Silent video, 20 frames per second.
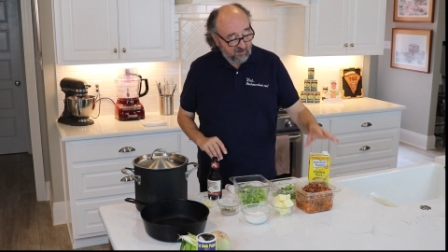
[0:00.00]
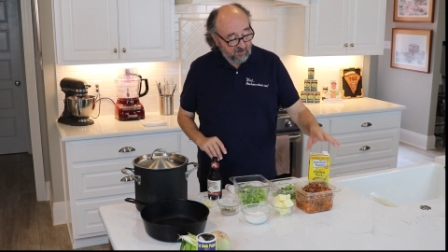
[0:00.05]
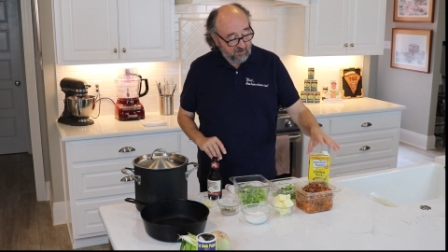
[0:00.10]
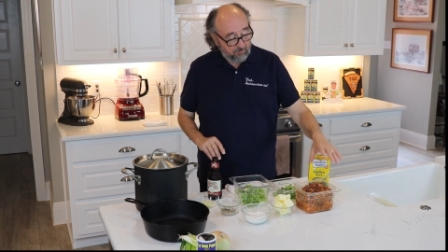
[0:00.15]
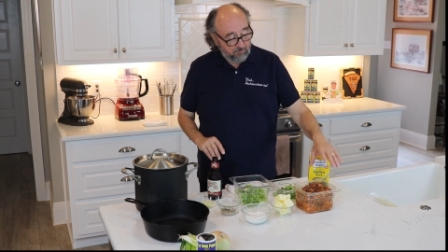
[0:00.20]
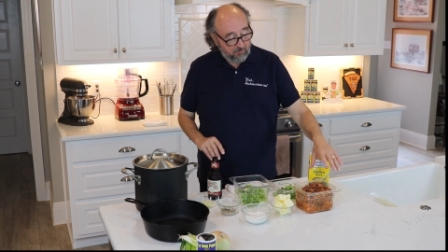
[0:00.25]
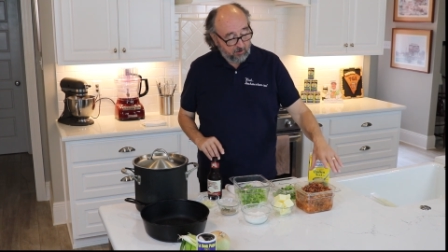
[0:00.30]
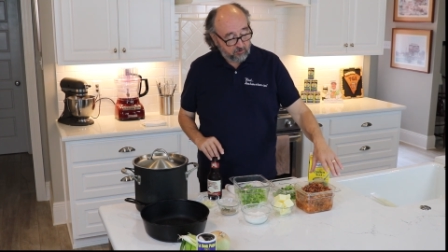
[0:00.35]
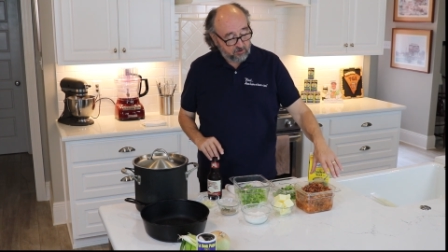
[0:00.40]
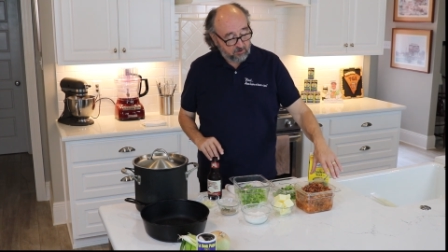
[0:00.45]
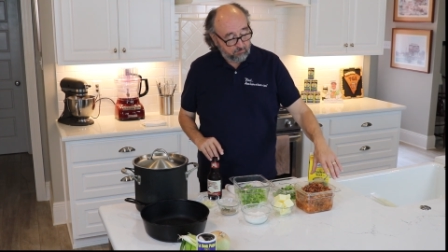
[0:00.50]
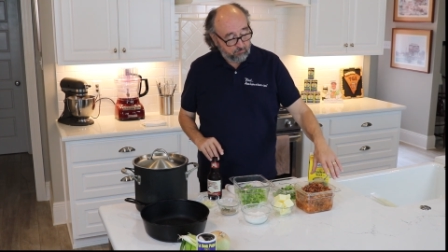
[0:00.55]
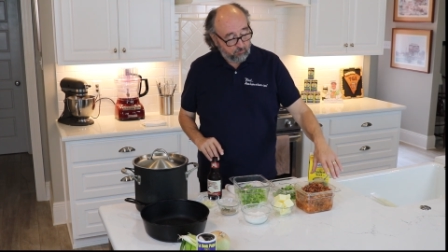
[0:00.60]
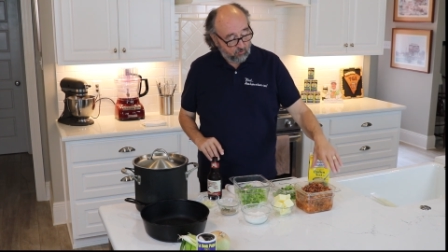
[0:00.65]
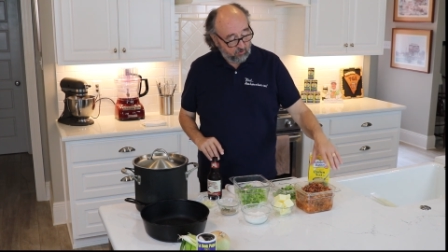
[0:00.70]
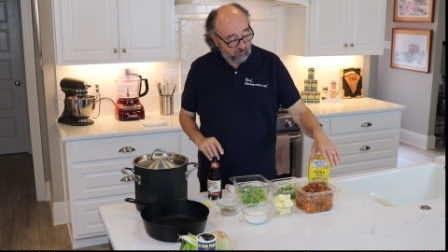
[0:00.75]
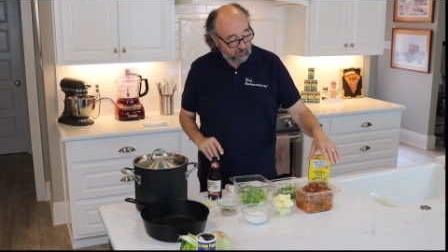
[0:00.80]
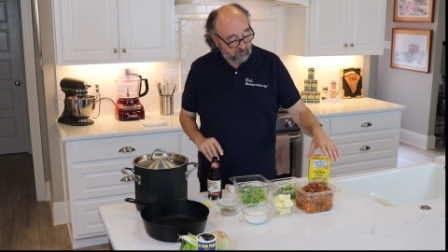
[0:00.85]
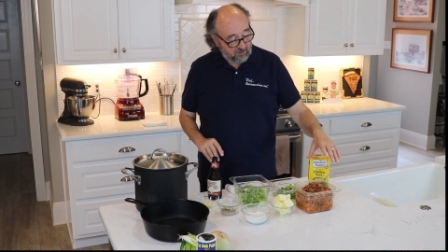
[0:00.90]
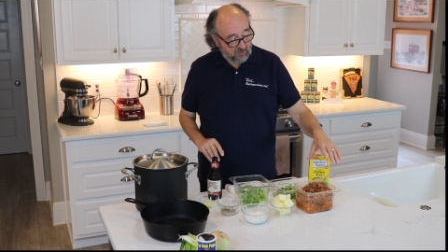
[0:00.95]
The most
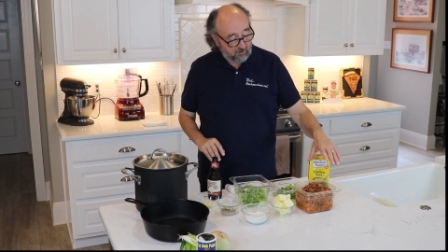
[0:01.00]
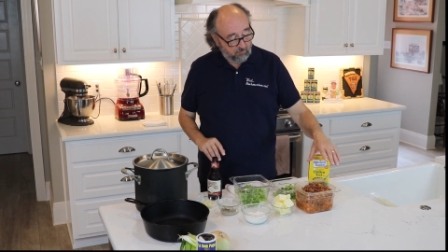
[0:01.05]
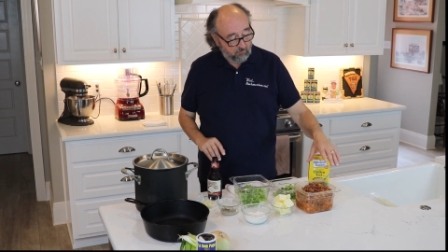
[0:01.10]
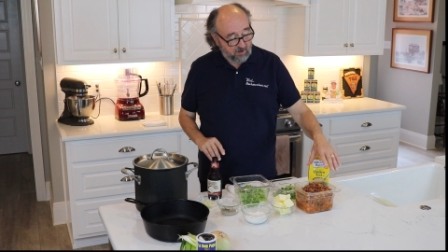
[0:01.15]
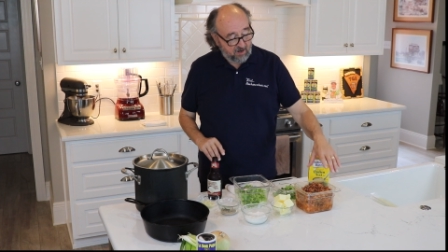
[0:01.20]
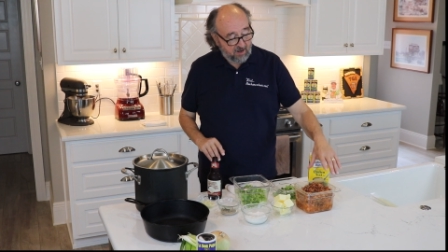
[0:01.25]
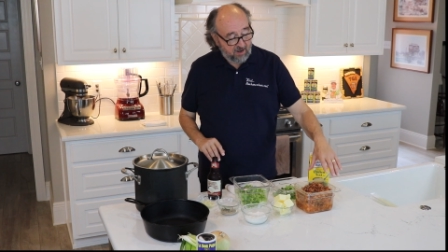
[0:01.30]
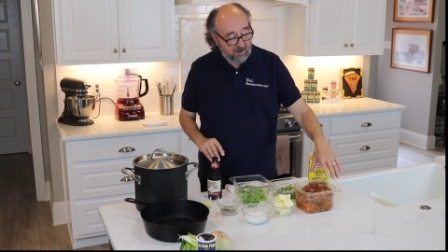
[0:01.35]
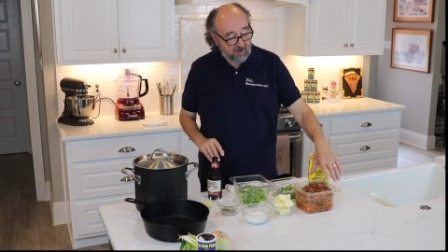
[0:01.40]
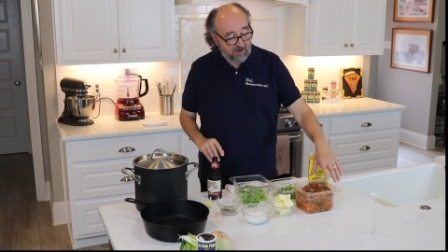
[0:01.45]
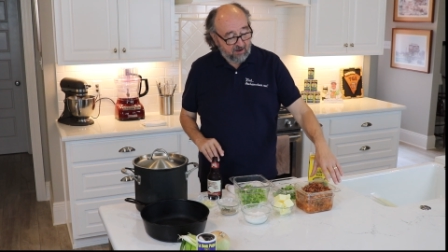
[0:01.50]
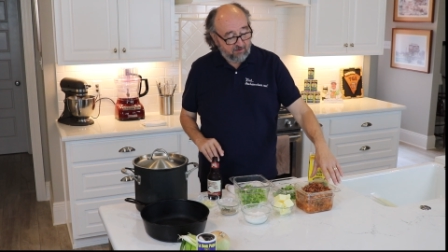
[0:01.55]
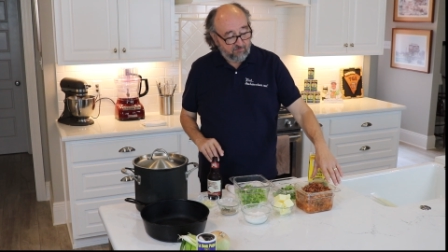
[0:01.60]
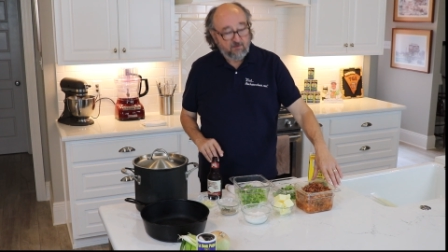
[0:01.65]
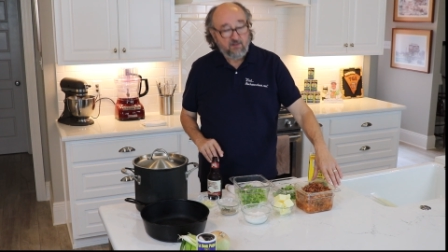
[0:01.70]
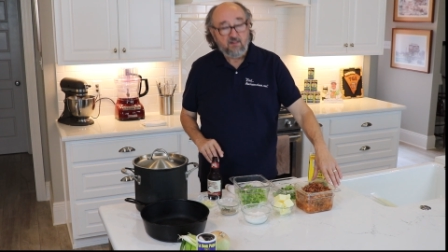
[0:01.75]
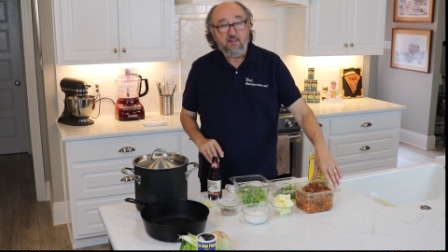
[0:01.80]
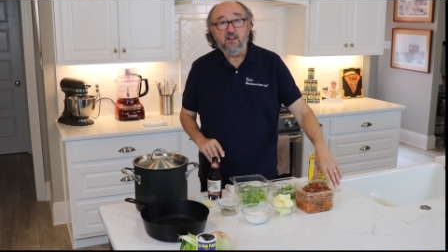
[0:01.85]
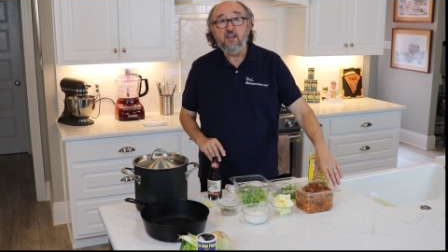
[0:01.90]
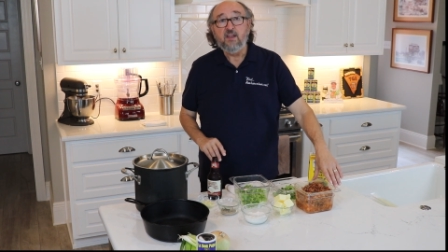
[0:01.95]
important thing we
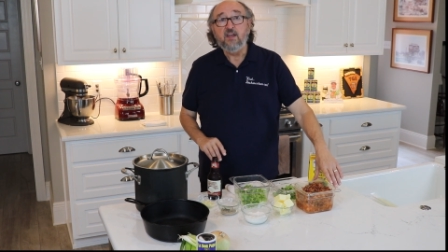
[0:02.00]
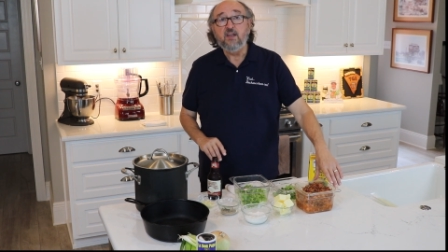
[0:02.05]
have